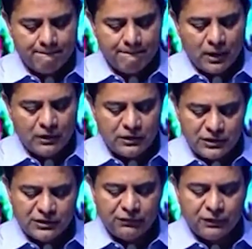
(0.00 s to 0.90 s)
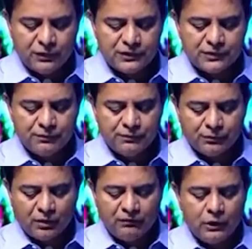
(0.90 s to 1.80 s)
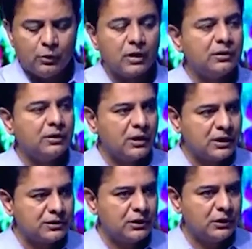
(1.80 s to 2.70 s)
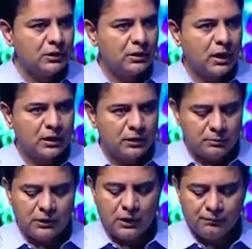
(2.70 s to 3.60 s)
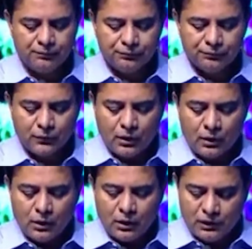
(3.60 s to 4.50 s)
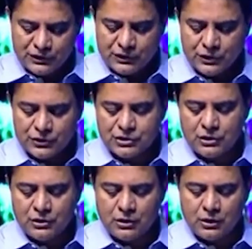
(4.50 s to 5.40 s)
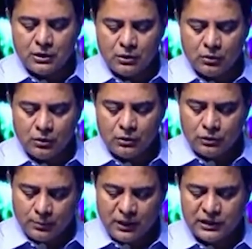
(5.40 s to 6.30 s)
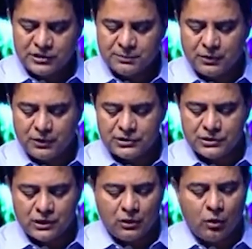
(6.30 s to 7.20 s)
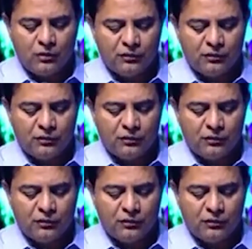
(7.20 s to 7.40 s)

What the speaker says: In these efforts, we look at the industry, academia, research, domain experts and all of our